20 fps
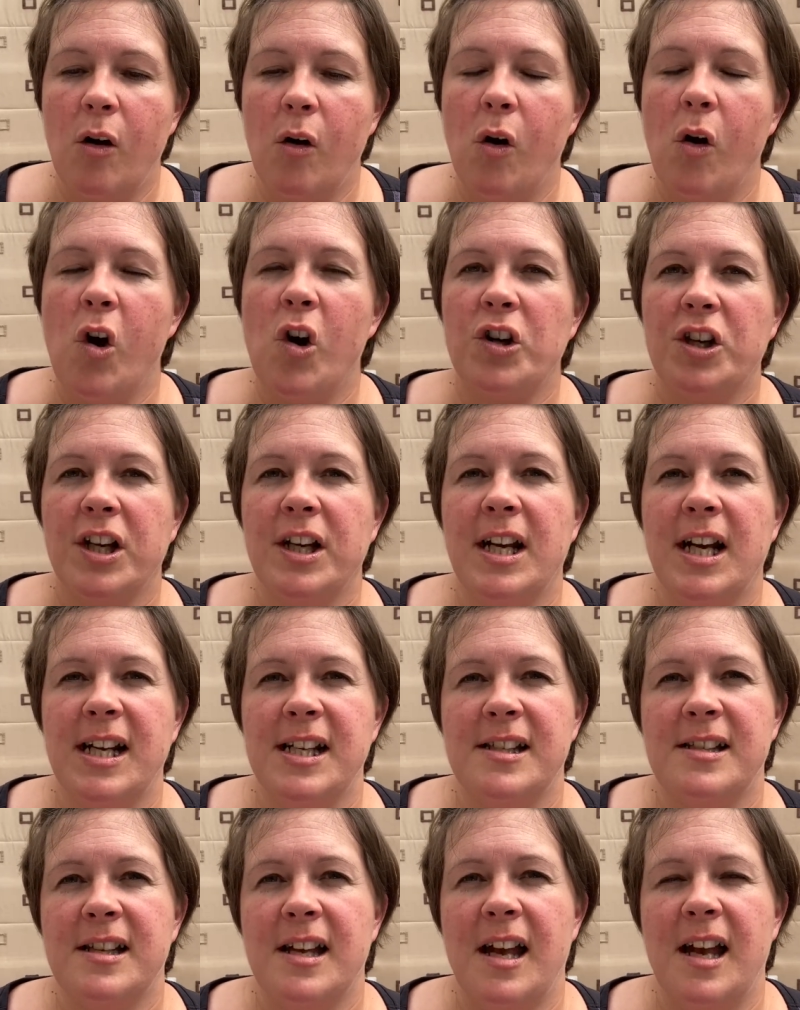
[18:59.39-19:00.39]

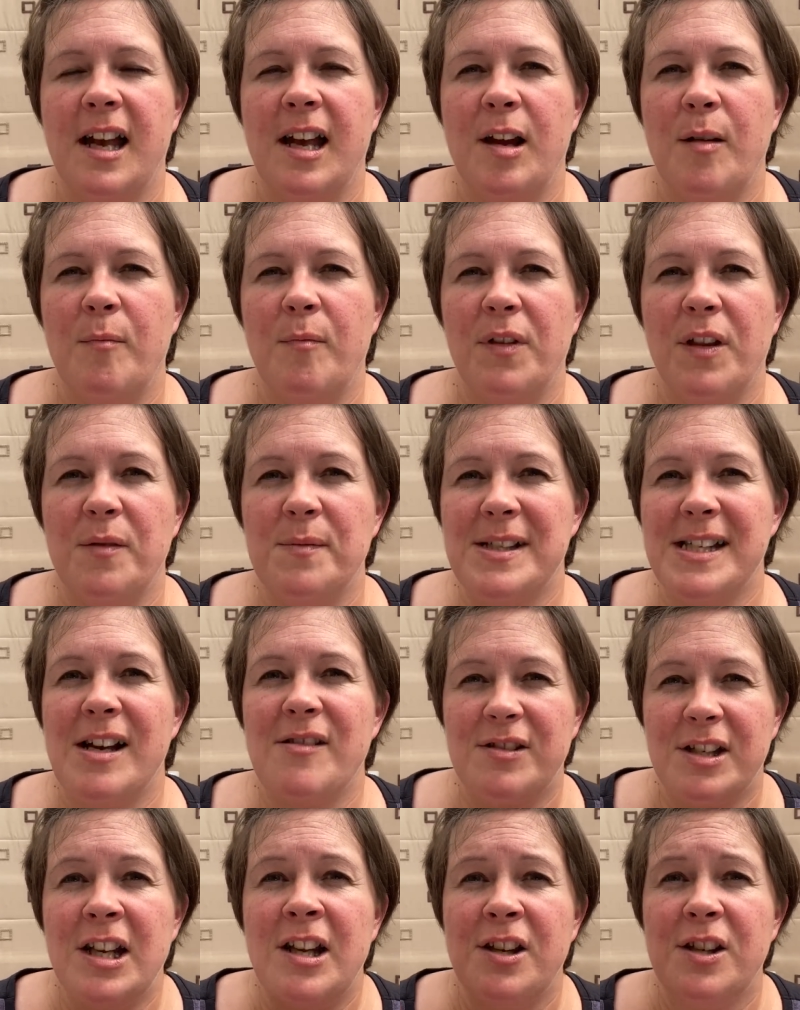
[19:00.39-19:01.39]
organise
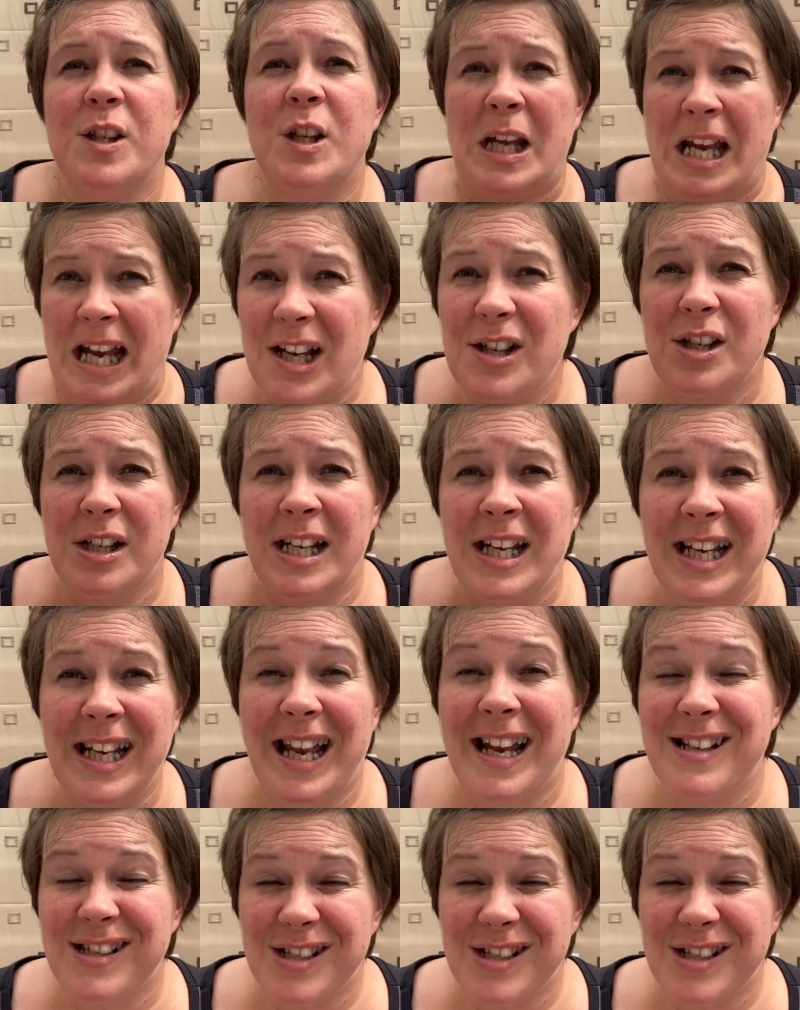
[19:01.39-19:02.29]
themselves to actually get